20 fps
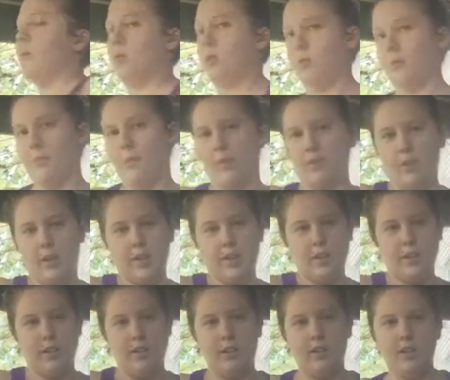to push with my right
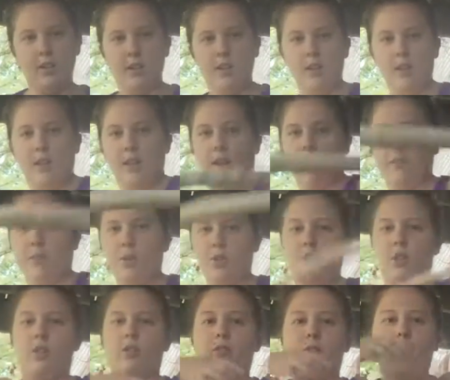hand and push
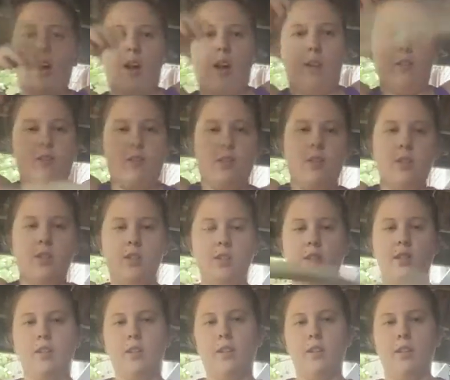it around.
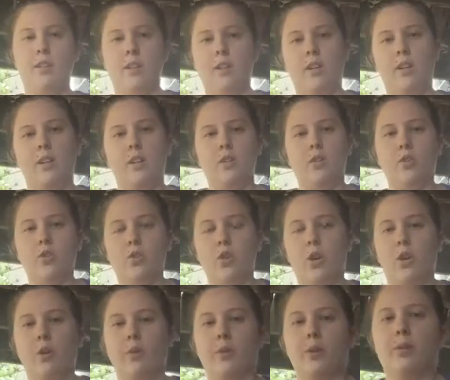
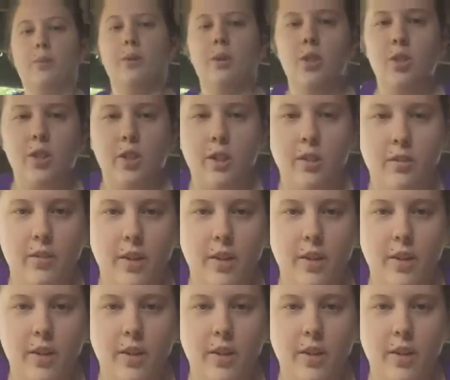So when you're pushing it